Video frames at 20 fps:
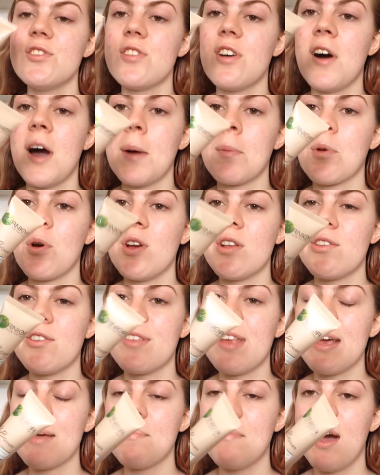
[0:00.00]
So I'm going to
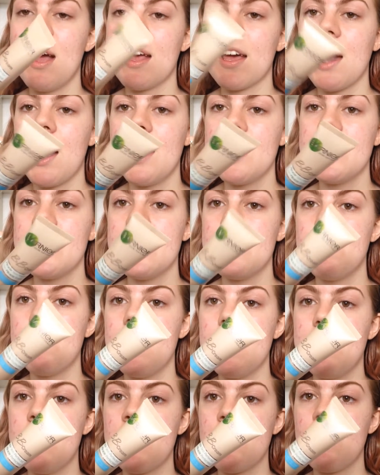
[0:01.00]
take my Garnier
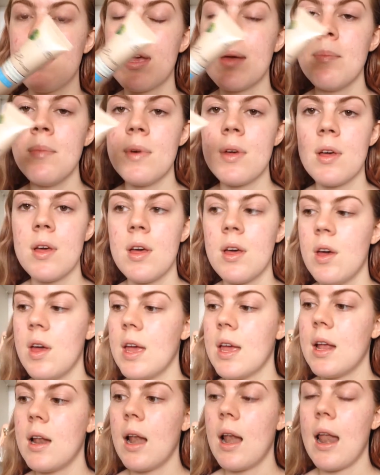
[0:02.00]
BB cream
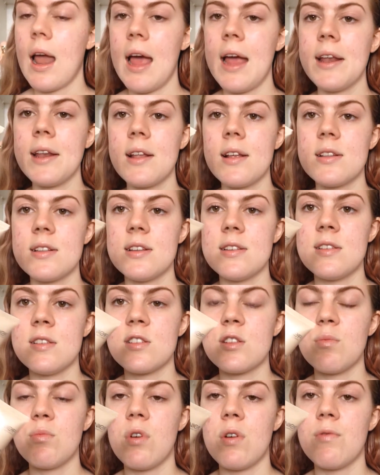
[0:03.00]
in light. This is
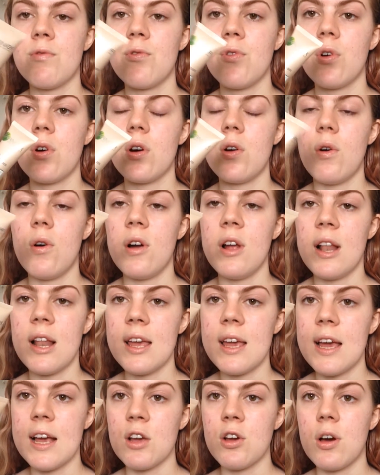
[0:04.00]
the one for
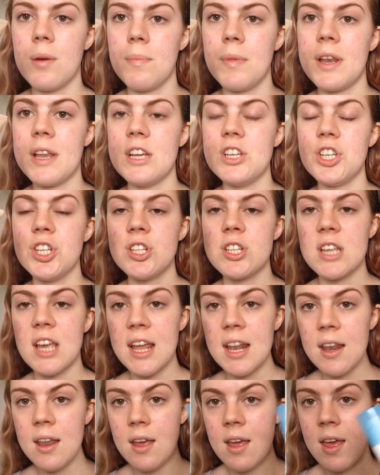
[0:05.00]
oily and combination
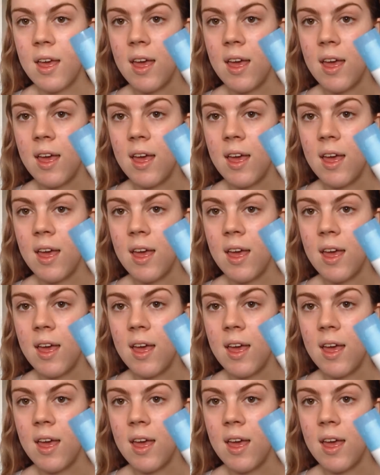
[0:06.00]
skin.